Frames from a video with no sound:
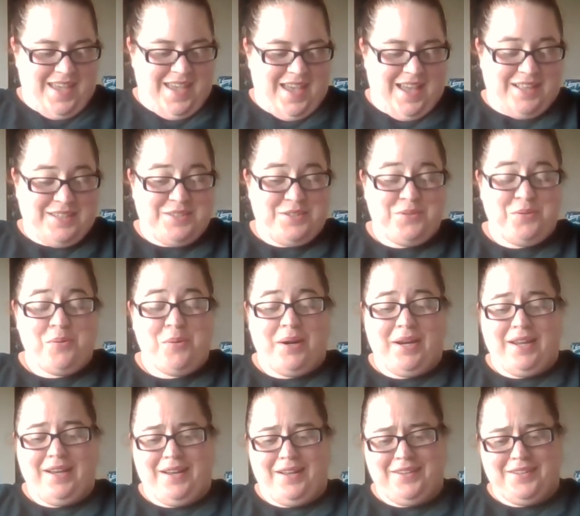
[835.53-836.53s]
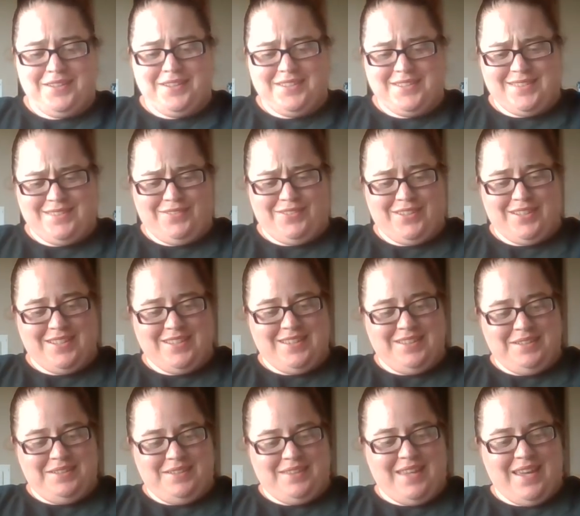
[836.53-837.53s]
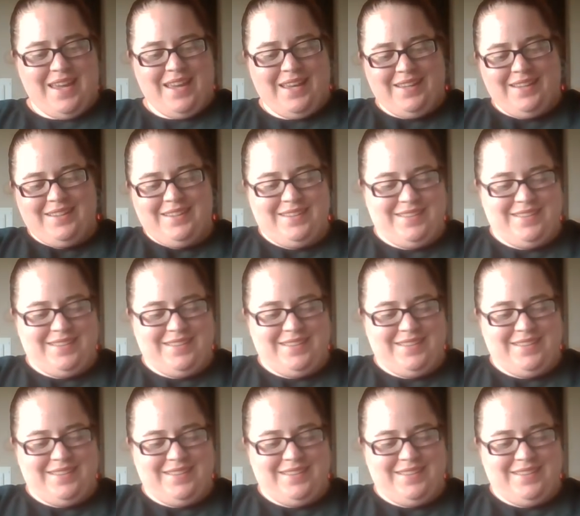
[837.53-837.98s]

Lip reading: Has 20 colors for this little thing.